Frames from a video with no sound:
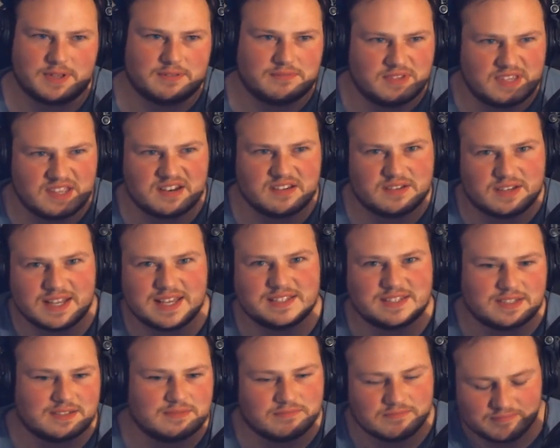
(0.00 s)
But you know,
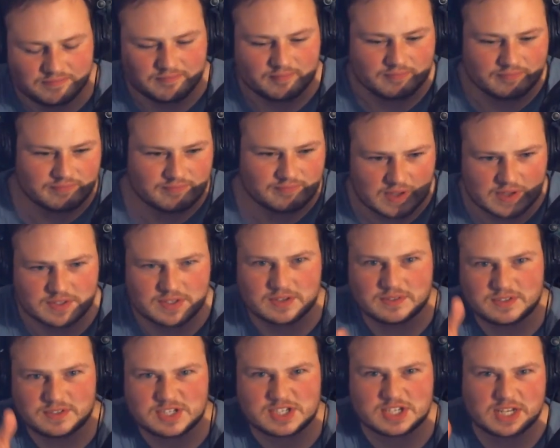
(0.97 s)
let's
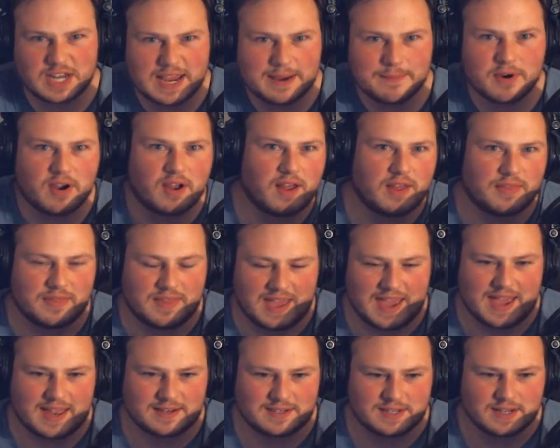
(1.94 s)
so disclaimer on
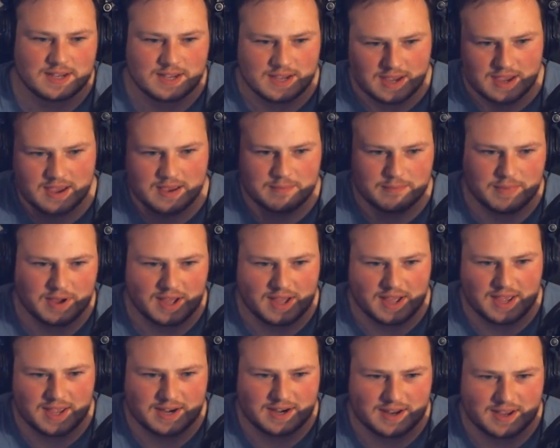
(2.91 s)
that.
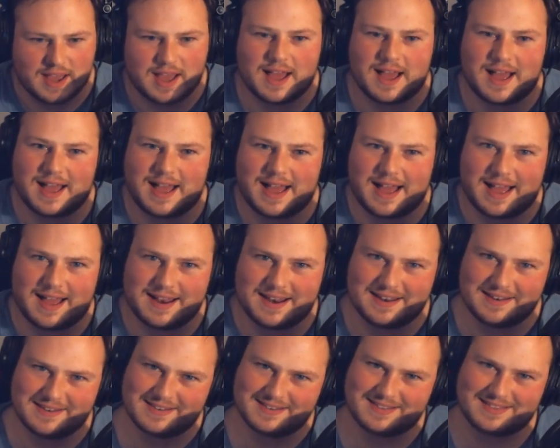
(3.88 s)
But
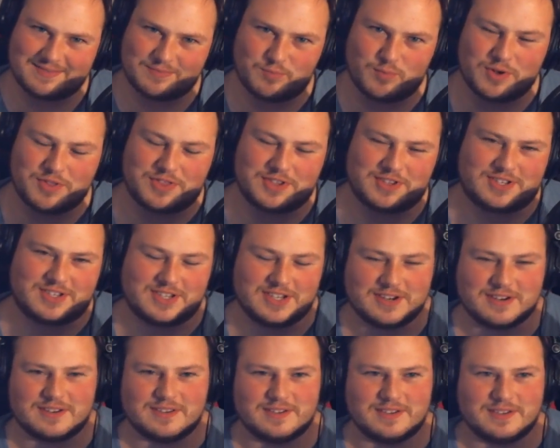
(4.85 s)
with the
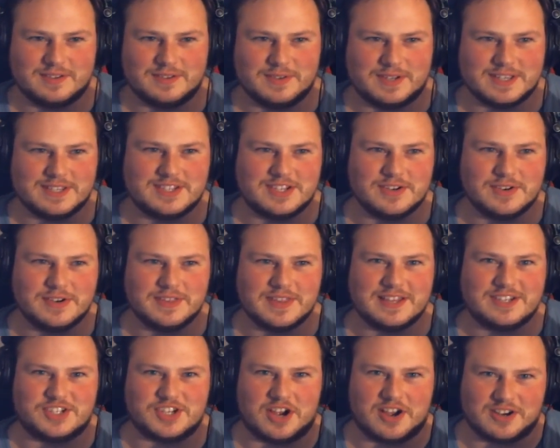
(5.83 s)

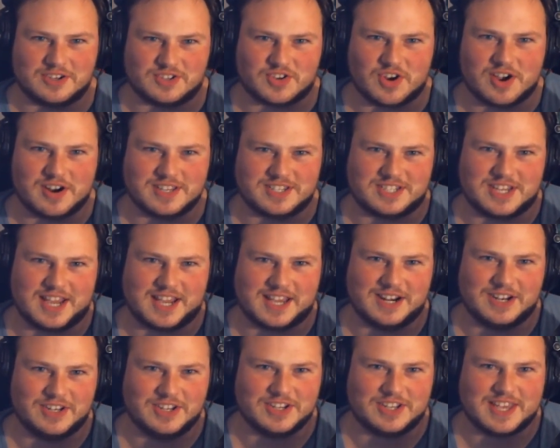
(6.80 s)
considering that JonTron has
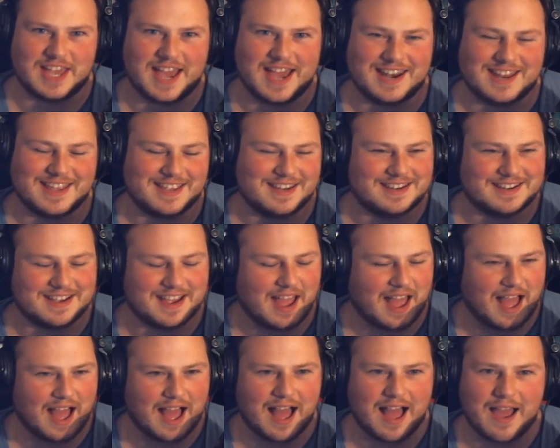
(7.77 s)
taken a look at it,
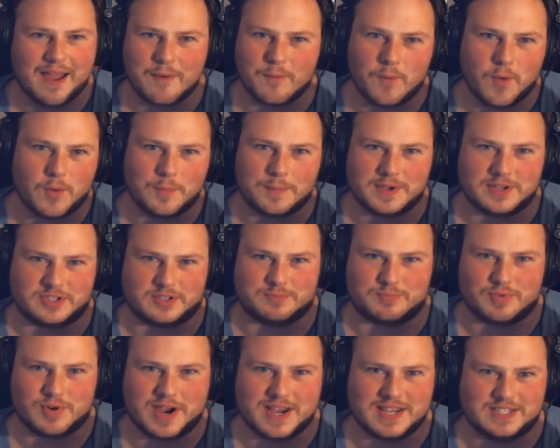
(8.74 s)
I won't be
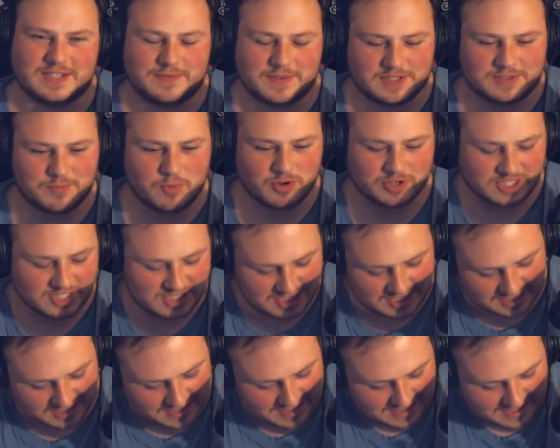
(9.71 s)
surprised if it's more
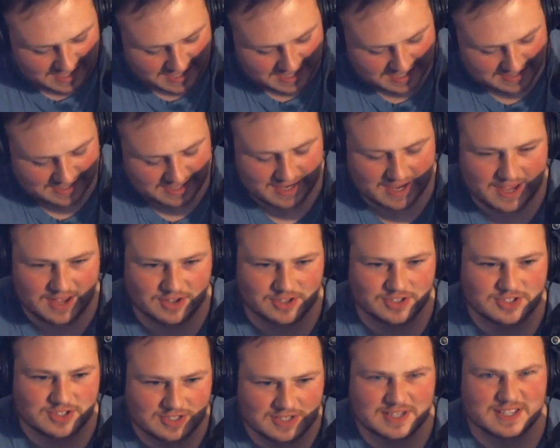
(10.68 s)
silly than anything
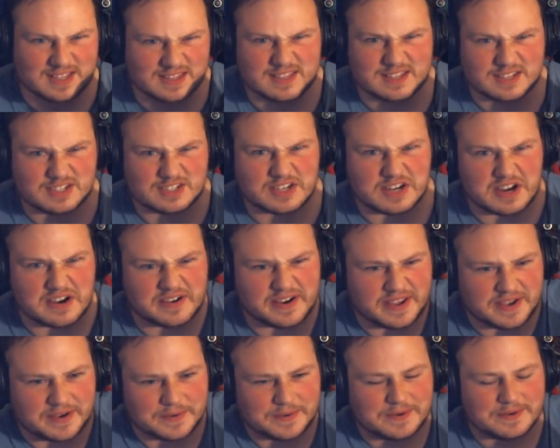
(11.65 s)
else in this
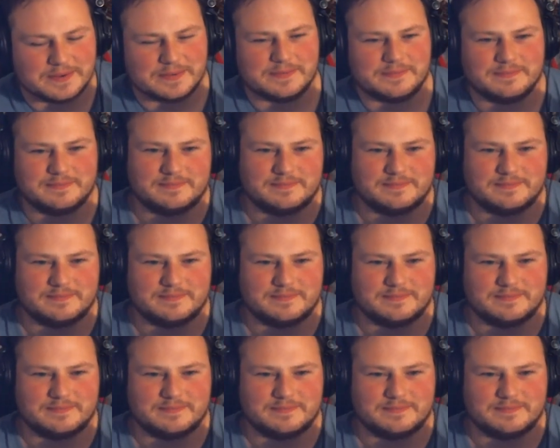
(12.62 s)
scenario.